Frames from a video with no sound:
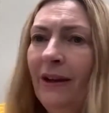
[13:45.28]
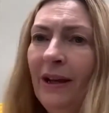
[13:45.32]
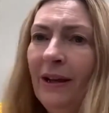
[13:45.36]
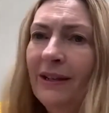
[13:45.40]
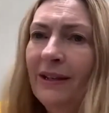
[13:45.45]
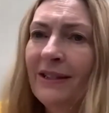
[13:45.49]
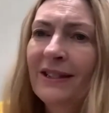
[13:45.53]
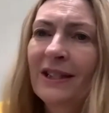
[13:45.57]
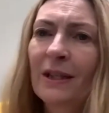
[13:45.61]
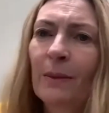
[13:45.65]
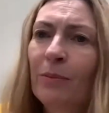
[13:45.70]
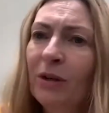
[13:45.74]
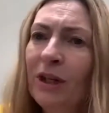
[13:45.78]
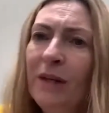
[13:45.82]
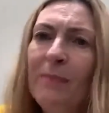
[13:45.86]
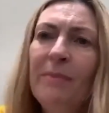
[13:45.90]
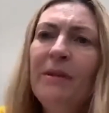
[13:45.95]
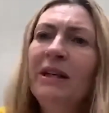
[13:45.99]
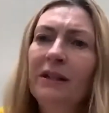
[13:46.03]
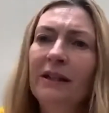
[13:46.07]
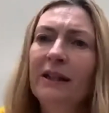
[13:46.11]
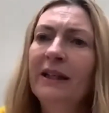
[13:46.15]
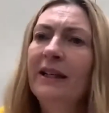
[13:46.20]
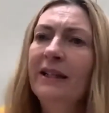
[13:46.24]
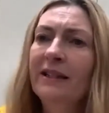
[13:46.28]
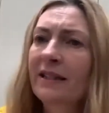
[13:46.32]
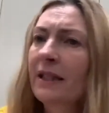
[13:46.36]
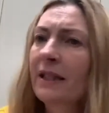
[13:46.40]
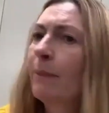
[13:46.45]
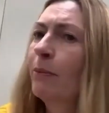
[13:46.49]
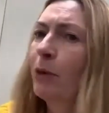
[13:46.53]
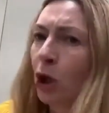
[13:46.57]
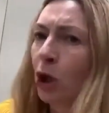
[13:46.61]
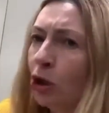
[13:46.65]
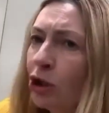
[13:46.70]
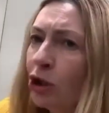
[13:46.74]
subliminally,
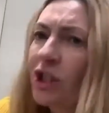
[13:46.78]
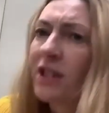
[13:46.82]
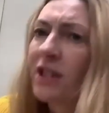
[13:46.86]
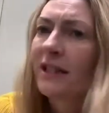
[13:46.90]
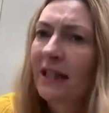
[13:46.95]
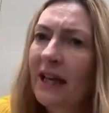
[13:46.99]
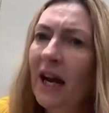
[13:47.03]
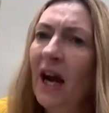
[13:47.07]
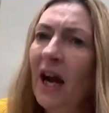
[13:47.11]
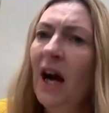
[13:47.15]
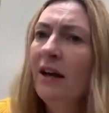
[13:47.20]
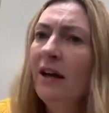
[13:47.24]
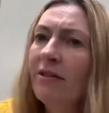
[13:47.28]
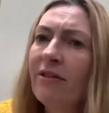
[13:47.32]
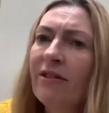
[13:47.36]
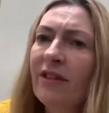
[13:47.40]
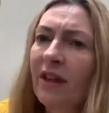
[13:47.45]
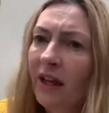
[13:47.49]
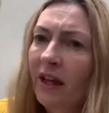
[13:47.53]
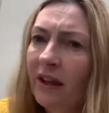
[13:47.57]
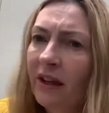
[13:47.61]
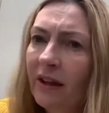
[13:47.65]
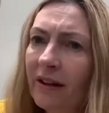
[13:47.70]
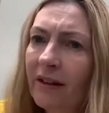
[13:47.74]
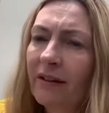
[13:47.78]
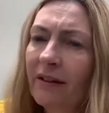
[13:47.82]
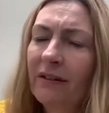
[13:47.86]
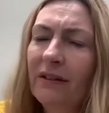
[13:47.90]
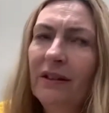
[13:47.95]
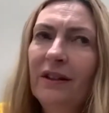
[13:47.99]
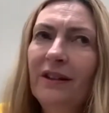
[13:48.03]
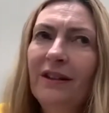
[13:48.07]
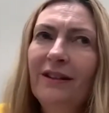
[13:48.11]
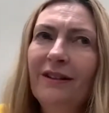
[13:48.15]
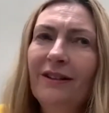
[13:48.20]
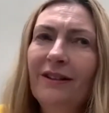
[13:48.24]
subconsciously, I think,
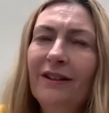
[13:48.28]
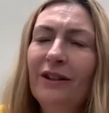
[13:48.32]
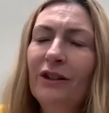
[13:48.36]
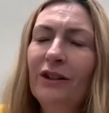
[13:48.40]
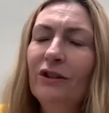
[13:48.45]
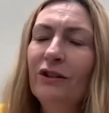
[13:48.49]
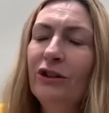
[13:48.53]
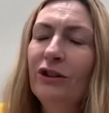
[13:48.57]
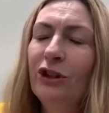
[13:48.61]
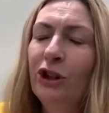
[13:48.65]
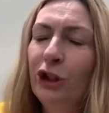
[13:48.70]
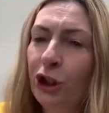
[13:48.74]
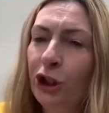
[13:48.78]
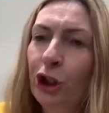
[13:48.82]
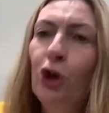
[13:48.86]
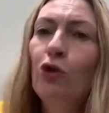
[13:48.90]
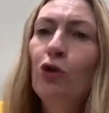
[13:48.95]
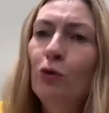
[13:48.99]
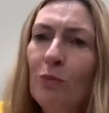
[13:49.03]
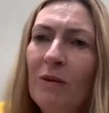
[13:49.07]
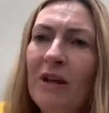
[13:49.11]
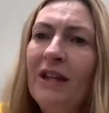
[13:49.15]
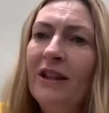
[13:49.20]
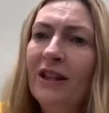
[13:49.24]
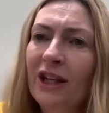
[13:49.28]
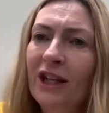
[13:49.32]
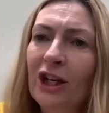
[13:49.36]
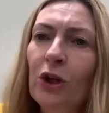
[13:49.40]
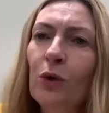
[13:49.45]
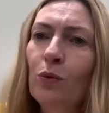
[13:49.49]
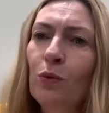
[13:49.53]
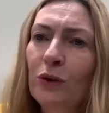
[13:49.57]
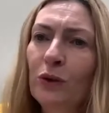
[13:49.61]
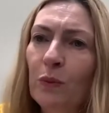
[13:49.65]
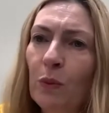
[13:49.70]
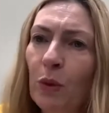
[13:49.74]
showed me that
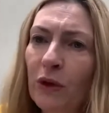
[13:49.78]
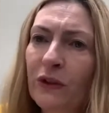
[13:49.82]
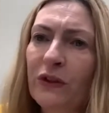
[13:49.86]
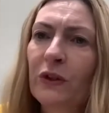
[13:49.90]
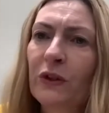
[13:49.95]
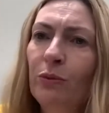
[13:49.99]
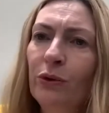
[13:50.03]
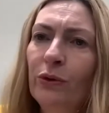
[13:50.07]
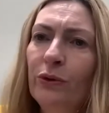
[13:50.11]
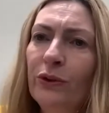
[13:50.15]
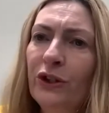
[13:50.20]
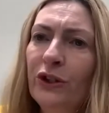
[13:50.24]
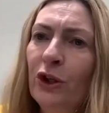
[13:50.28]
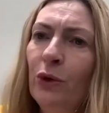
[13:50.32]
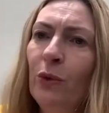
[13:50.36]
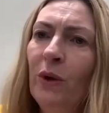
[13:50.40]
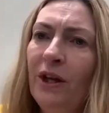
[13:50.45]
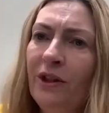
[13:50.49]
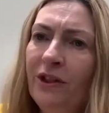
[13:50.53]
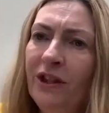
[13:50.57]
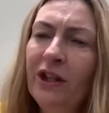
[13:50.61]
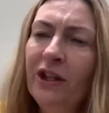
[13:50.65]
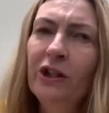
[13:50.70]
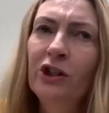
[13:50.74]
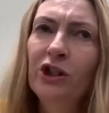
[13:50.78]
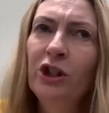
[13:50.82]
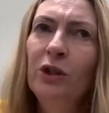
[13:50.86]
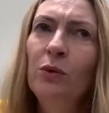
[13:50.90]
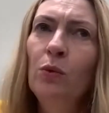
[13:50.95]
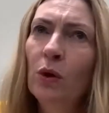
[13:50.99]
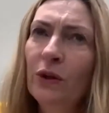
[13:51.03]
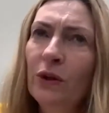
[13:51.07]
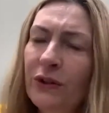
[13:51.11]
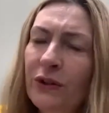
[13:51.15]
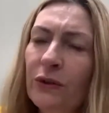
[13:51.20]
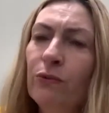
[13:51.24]
it was possible. So I think she
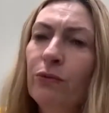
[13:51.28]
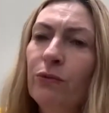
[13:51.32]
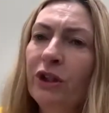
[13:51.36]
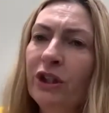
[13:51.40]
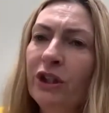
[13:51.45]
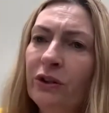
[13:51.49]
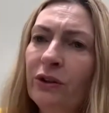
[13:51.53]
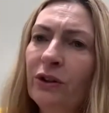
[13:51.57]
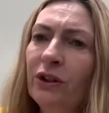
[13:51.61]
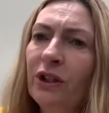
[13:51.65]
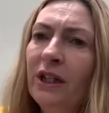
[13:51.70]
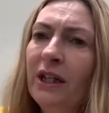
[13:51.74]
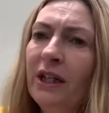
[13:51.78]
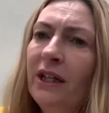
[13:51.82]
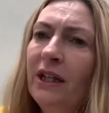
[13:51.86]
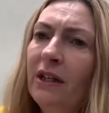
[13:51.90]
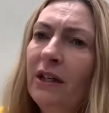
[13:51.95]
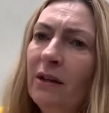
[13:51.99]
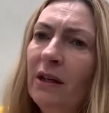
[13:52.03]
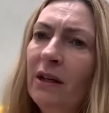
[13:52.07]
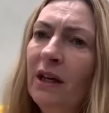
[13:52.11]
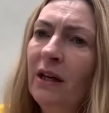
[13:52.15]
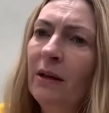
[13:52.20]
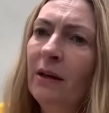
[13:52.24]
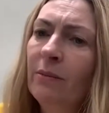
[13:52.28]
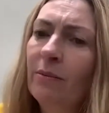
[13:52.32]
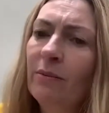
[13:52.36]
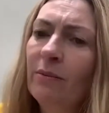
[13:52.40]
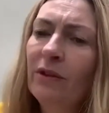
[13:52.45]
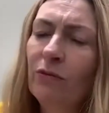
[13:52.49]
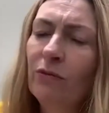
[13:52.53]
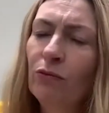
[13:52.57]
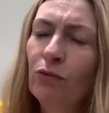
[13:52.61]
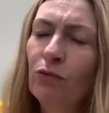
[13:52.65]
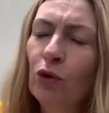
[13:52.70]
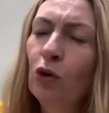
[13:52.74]
was a real
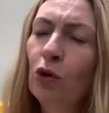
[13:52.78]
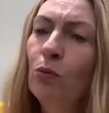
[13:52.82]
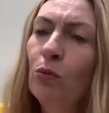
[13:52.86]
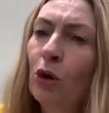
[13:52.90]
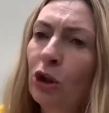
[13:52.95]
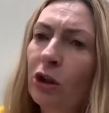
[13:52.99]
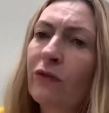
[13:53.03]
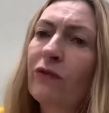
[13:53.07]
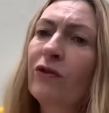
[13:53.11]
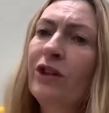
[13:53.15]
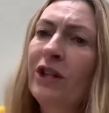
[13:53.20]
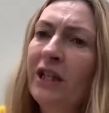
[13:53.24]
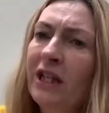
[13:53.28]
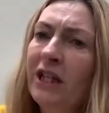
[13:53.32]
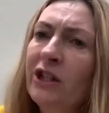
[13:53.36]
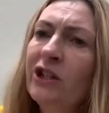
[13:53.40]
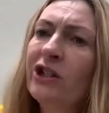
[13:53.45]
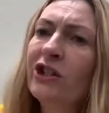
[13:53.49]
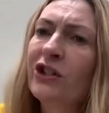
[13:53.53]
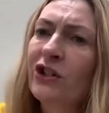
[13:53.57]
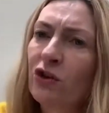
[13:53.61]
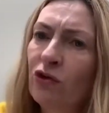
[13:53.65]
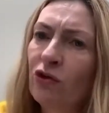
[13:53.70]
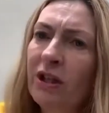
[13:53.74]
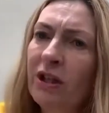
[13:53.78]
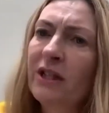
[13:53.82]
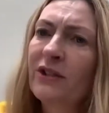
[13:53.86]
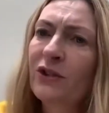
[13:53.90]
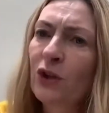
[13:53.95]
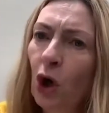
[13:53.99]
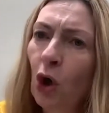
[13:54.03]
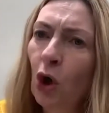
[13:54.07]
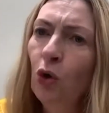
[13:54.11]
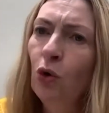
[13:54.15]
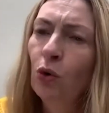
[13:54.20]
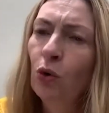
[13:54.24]
role model for the industry as a
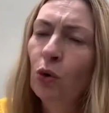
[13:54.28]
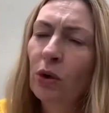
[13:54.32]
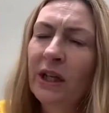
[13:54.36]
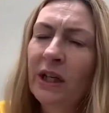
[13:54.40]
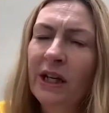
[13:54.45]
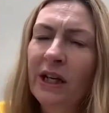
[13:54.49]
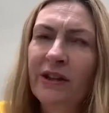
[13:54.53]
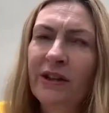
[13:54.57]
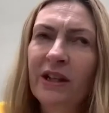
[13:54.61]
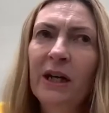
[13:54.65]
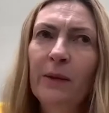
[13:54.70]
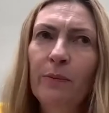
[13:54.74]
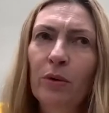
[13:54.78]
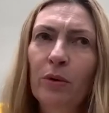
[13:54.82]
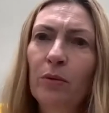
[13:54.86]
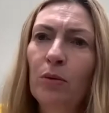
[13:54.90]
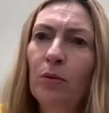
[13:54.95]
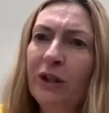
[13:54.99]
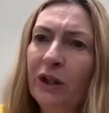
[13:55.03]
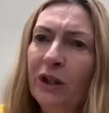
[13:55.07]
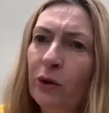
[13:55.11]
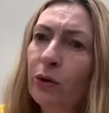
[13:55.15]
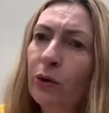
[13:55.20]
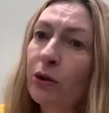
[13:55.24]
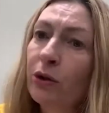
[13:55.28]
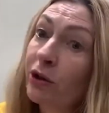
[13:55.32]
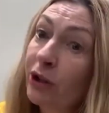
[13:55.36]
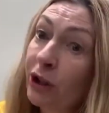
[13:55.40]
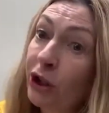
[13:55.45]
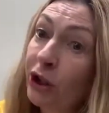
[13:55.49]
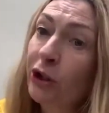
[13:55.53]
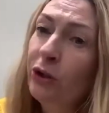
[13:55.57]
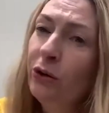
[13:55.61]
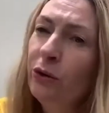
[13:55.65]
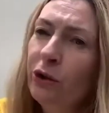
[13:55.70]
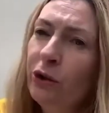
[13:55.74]
whole. And I think I probably owe her a
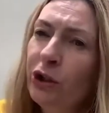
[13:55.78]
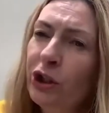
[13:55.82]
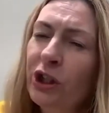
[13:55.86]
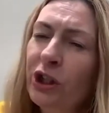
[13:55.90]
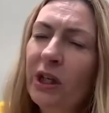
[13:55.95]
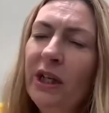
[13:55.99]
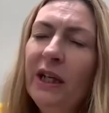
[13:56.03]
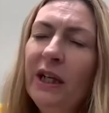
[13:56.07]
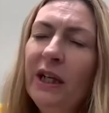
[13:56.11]
huge